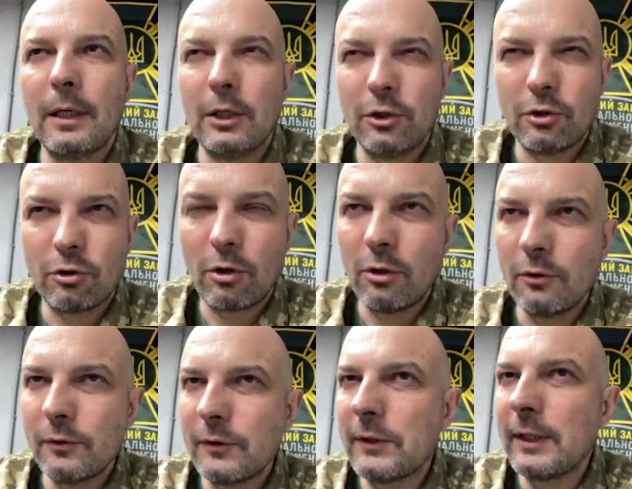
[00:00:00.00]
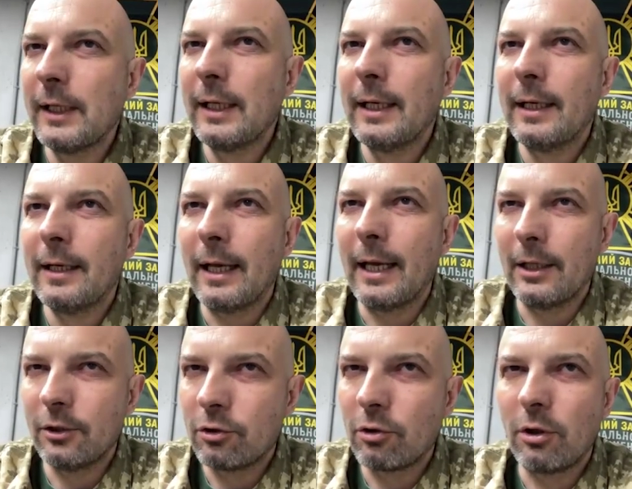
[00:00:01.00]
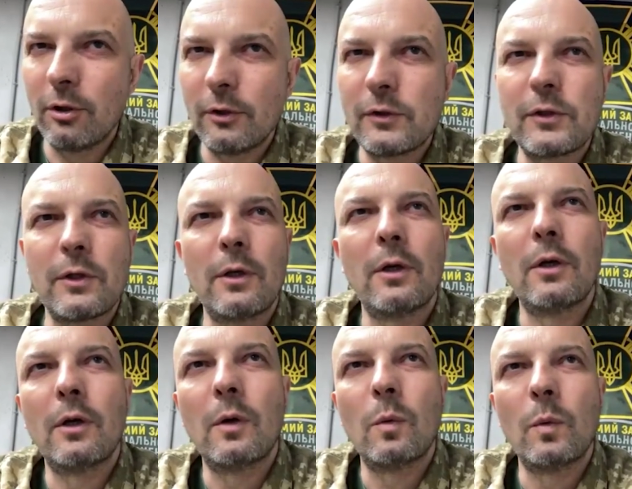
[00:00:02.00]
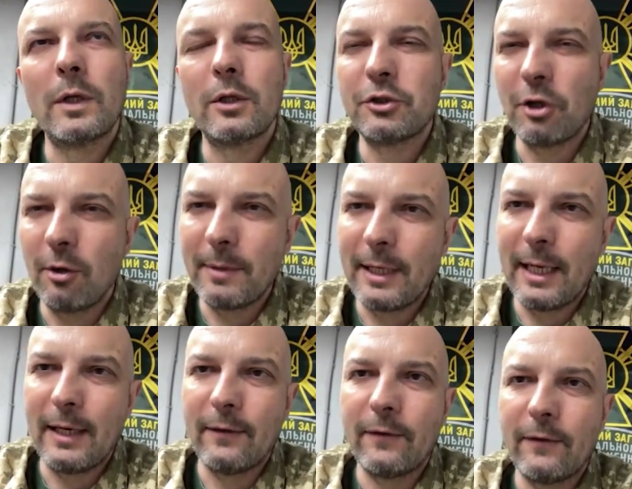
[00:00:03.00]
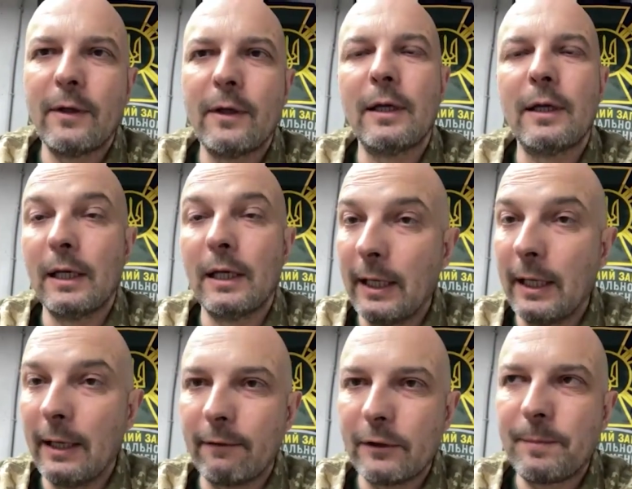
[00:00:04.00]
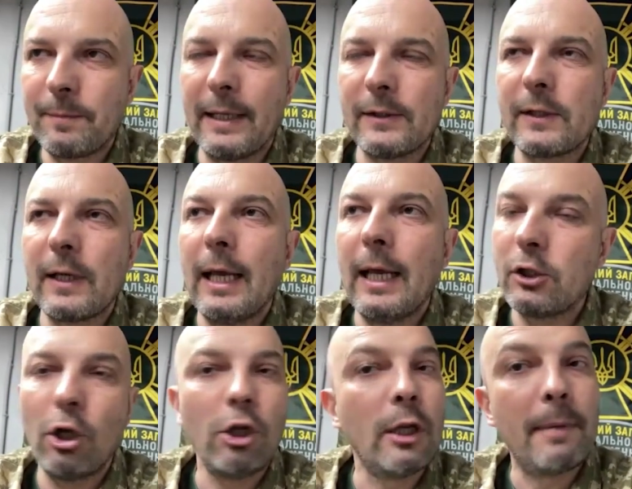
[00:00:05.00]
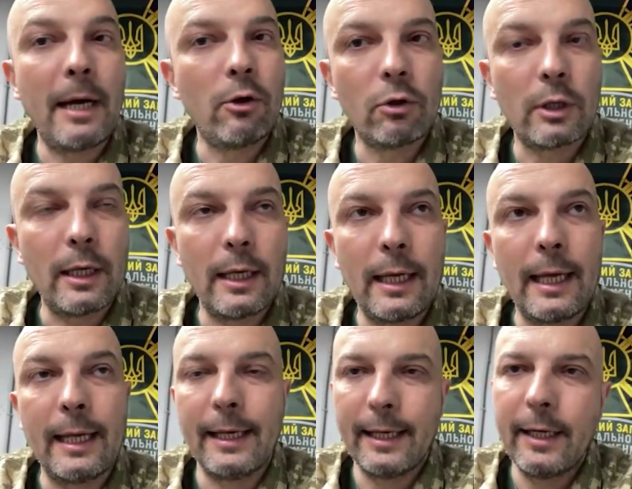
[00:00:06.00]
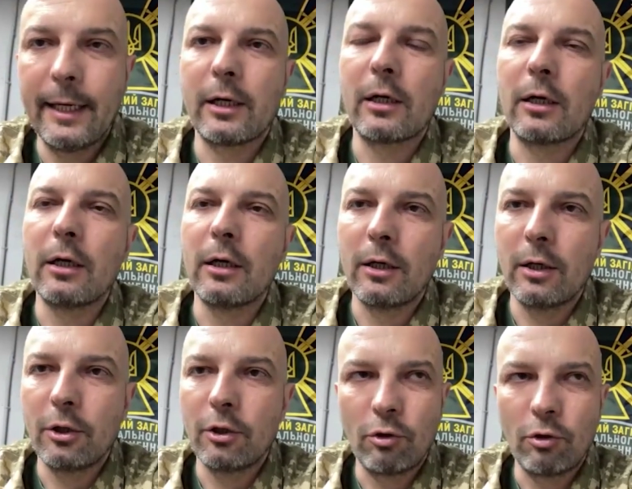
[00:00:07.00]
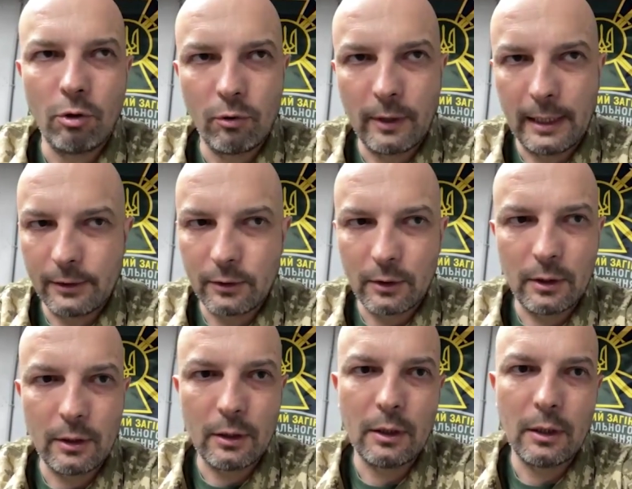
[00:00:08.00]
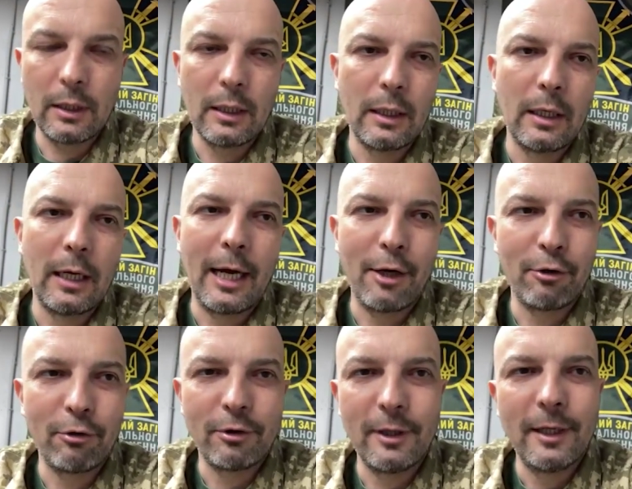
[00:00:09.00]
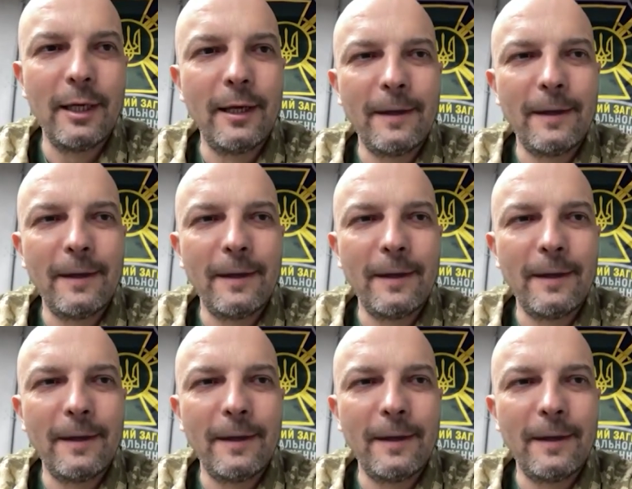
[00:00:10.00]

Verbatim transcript: in drones, mm-hmm. and drones will dominate in every space. It's not about an air. Uh, you know that uh, our